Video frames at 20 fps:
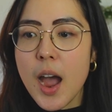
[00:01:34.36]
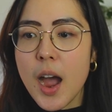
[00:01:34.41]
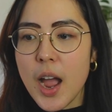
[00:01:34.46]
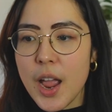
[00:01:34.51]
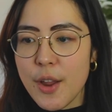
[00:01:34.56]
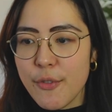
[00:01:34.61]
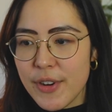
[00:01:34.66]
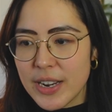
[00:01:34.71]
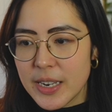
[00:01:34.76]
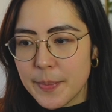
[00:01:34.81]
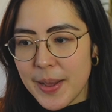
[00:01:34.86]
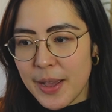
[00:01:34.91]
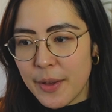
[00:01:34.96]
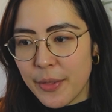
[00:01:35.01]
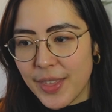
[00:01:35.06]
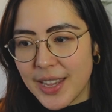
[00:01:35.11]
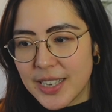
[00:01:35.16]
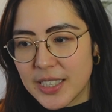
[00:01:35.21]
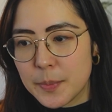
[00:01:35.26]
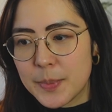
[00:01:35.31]
"I've read
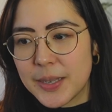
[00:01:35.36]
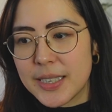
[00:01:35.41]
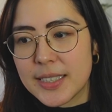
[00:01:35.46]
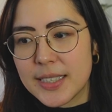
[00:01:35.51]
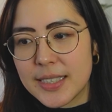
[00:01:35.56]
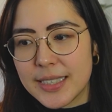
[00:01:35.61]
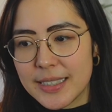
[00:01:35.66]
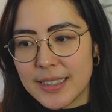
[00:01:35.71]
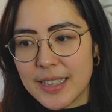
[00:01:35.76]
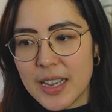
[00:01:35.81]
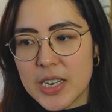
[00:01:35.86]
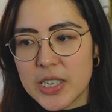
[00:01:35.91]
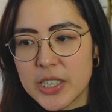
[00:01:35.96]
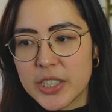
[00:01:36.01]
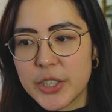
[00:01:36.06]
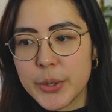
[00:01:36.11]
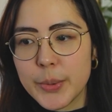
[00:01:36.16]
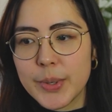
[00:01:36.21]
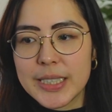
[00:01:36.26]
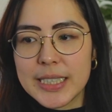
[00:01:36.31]
about this, but it's still hard
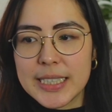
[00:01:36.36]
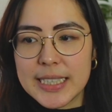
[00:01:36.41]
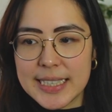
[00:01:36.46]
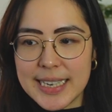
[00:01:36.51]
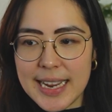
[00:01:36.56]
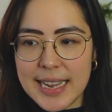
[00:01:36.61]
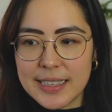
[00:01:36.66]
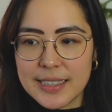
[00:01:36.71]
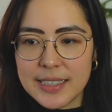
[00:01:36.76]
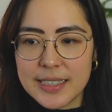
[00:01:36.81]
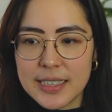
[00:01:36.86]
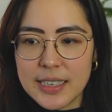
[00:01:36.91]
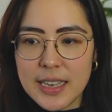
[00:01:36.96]
to understand.